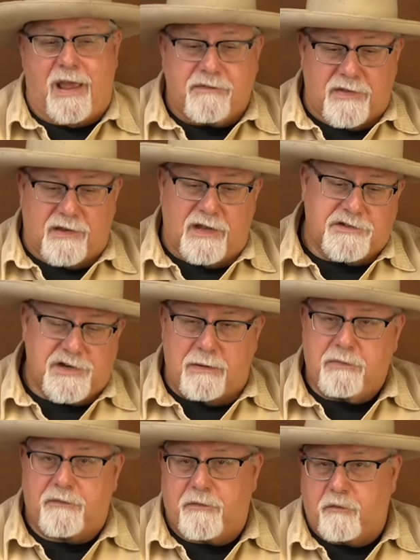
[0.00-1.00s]
having the gun
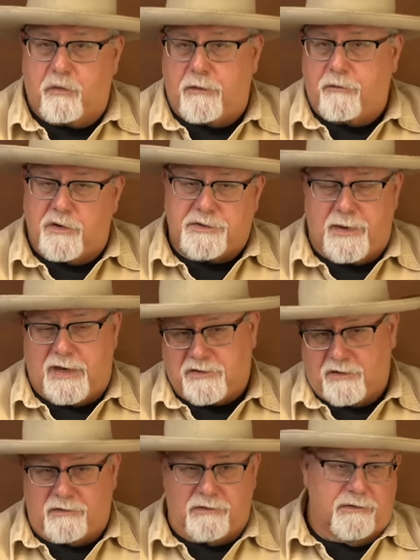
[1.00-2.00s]
chambered for 44
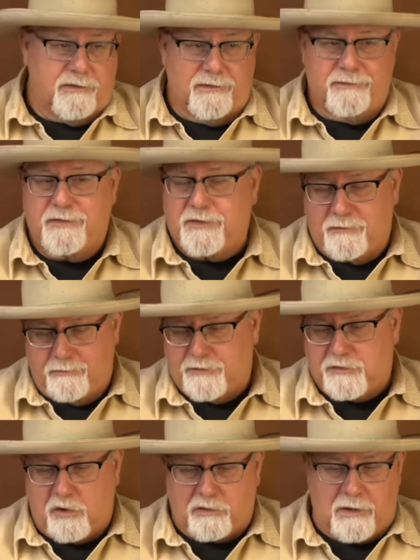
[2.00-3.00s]
Special
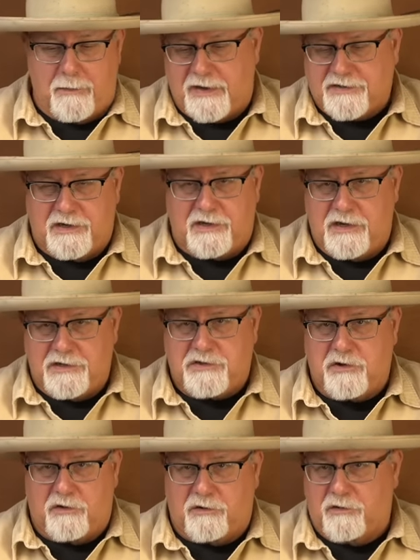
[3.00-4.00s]
certainly makes it
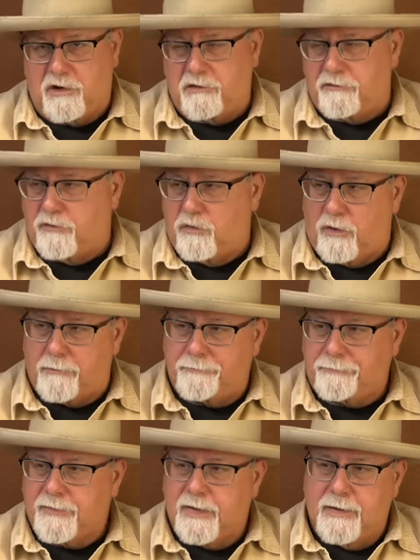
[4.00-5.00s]
easier to load for.
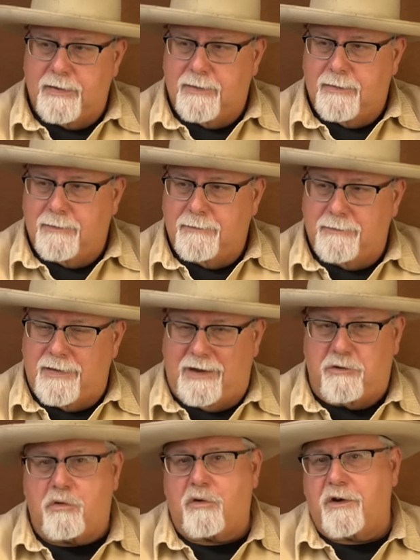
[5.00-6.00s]

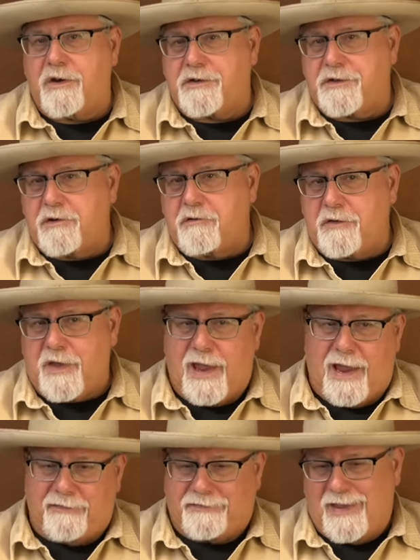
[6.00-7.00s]
In order to do
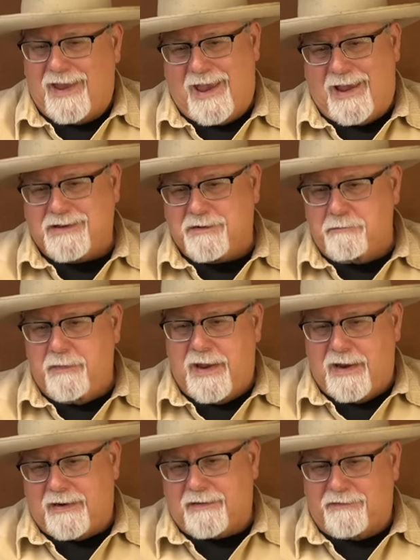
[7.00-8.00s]
that, they had to
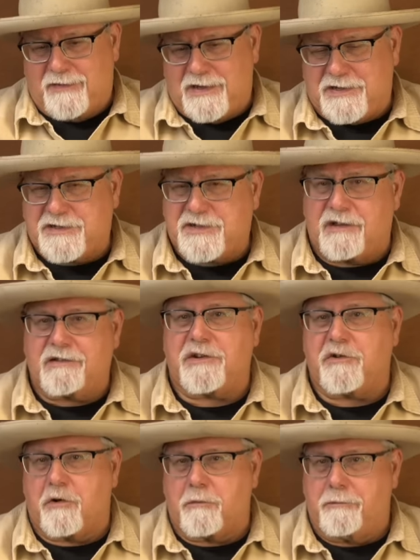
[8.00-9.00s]
make the
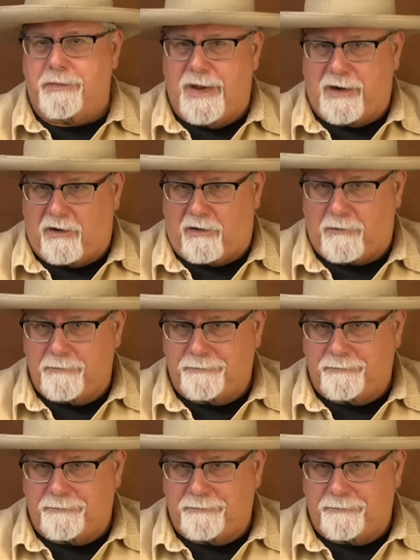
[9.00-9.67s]
cylinder bigger.